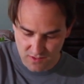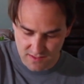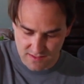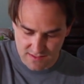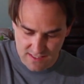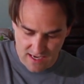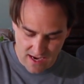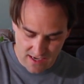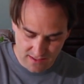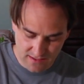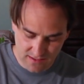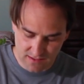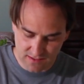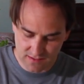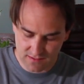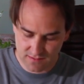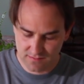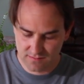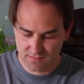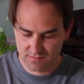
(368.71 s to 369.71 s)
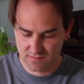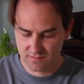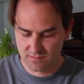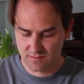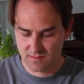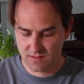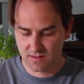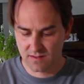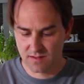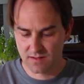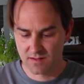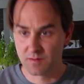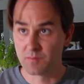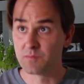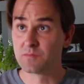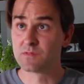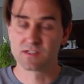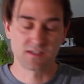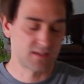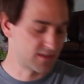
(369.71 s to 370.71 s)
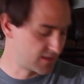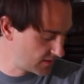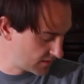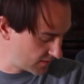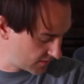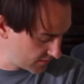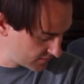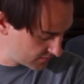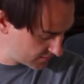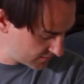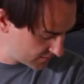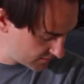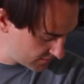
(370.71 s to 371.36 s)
tacky still.